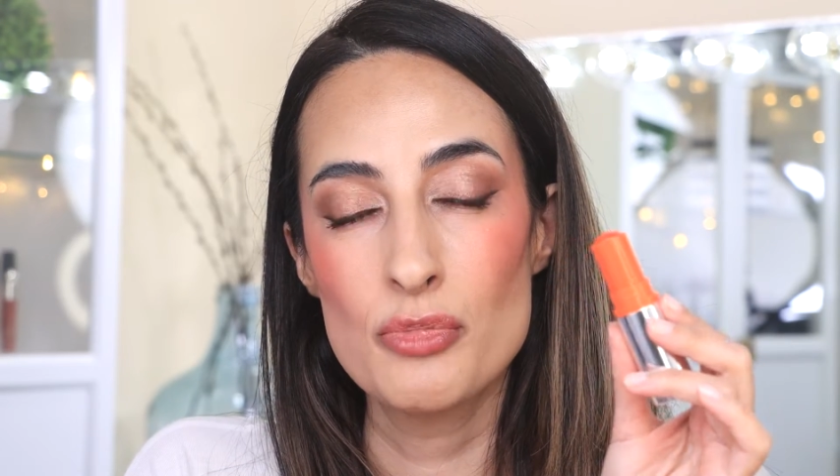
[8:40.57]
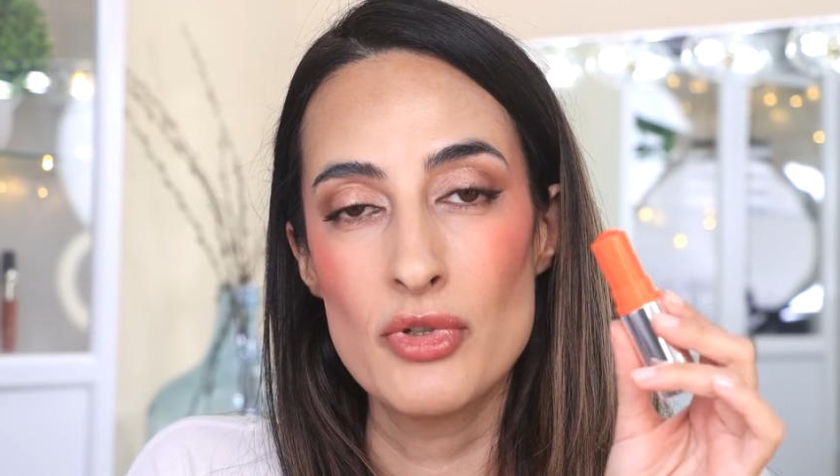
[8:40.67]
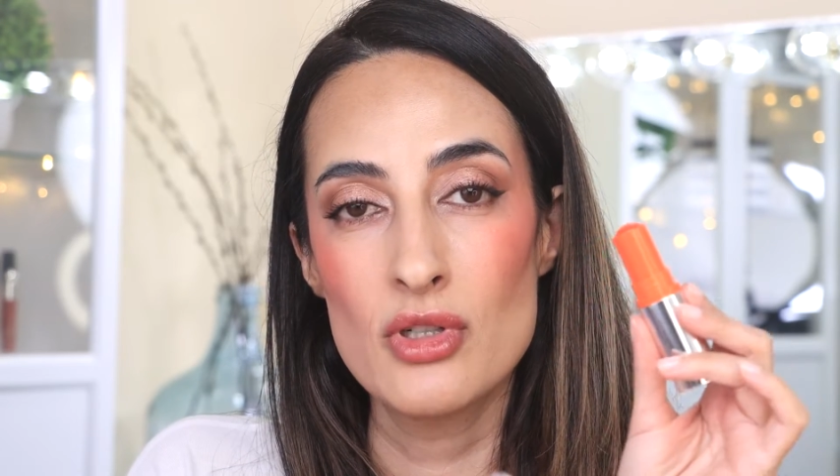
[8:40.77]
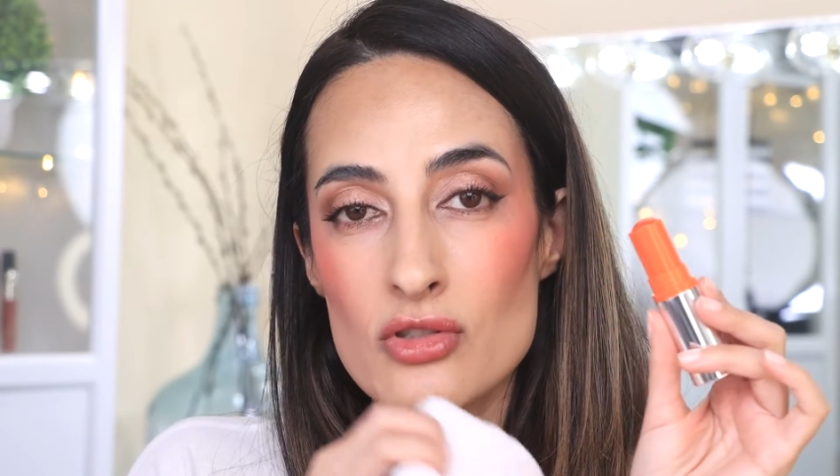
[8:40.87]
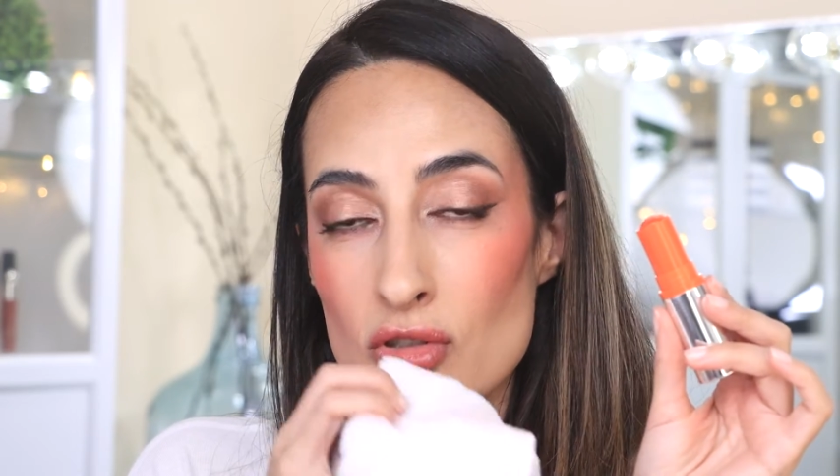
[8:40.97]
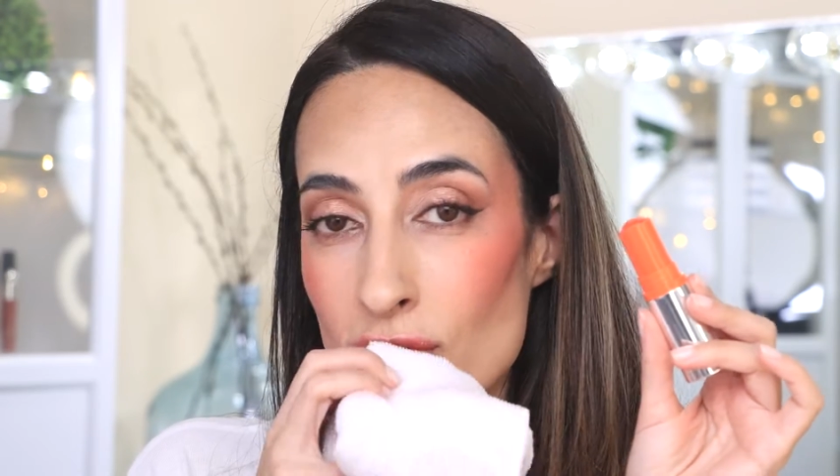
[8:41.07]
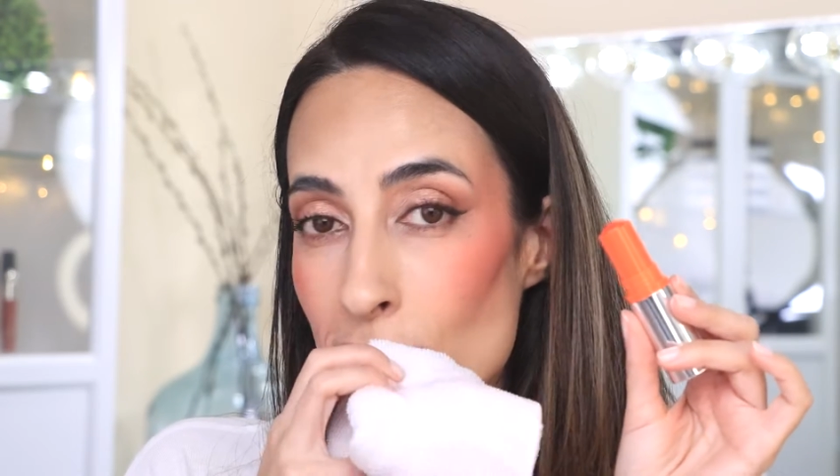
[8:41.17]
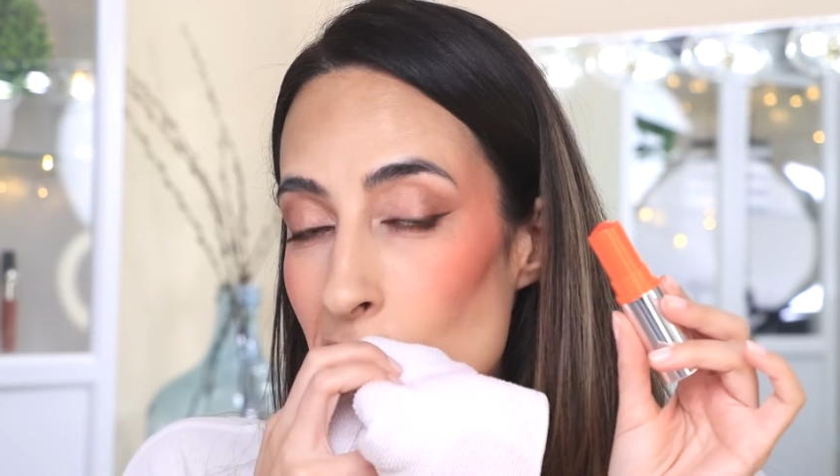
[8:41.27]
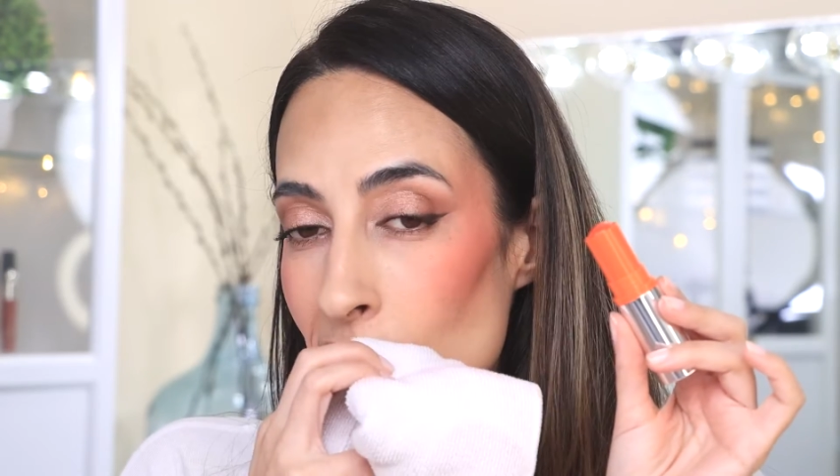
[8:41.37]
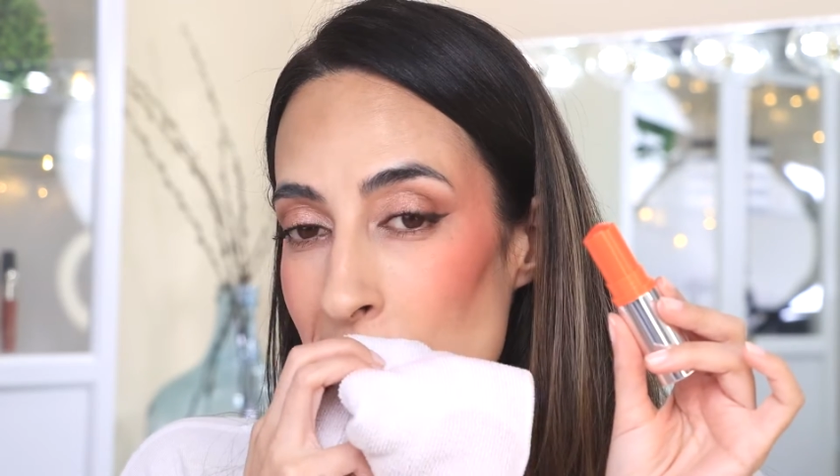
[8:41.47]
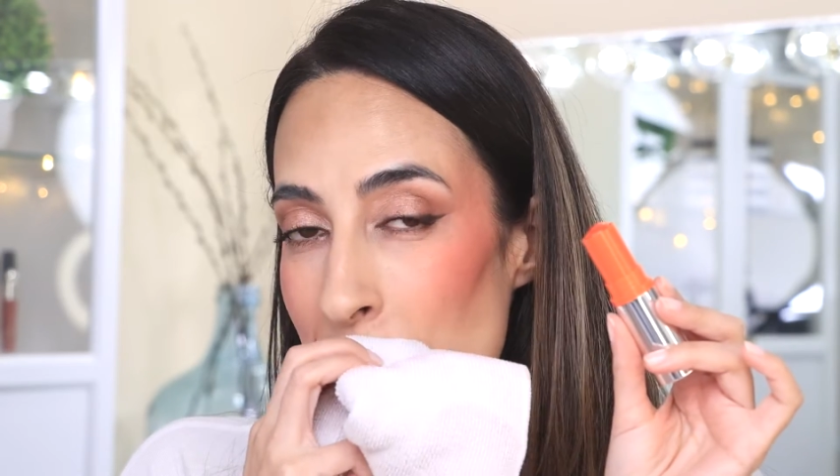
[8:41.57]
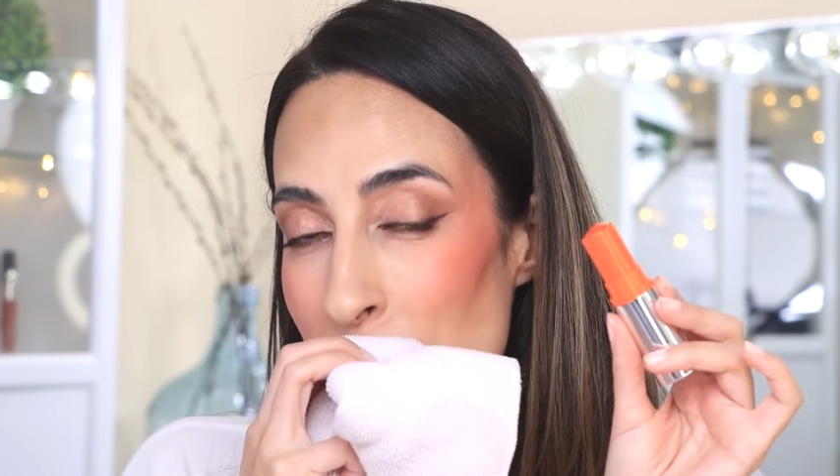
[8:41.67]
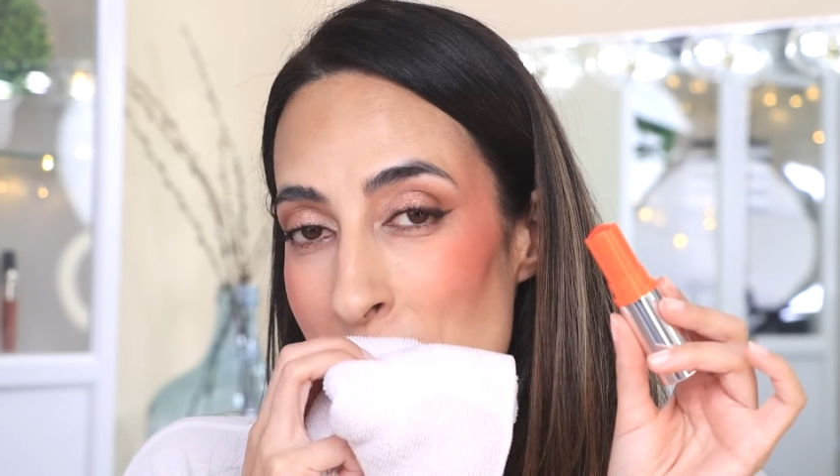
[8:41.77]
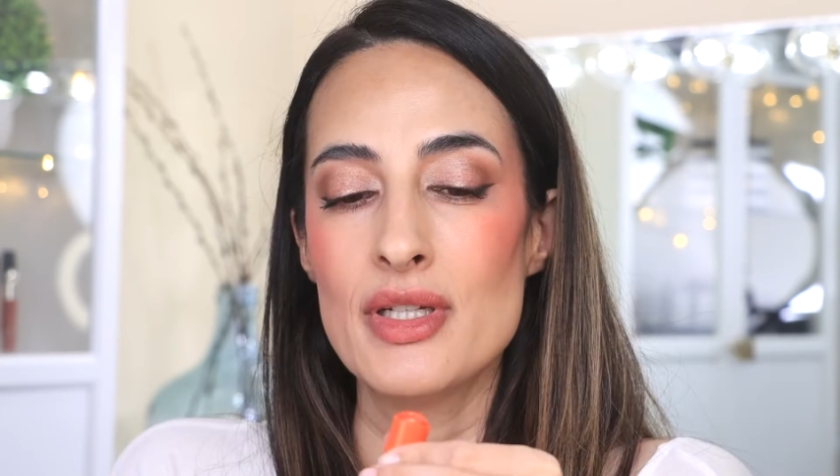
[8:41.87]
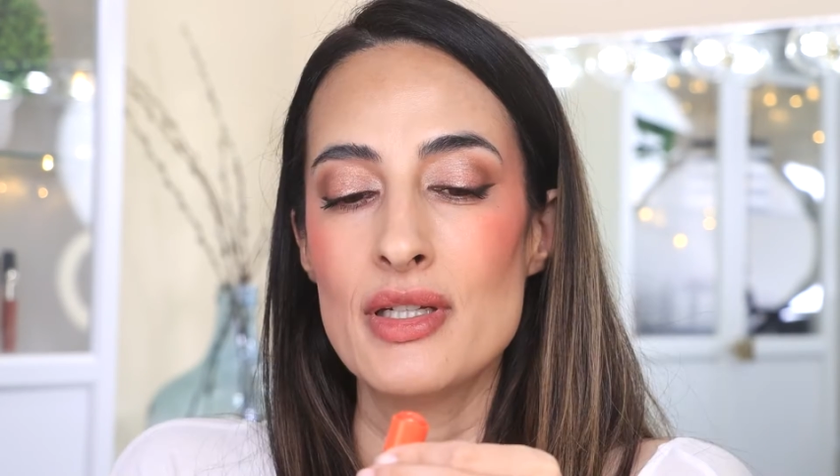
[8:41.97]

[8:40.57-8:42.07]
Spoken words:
but also for your lips.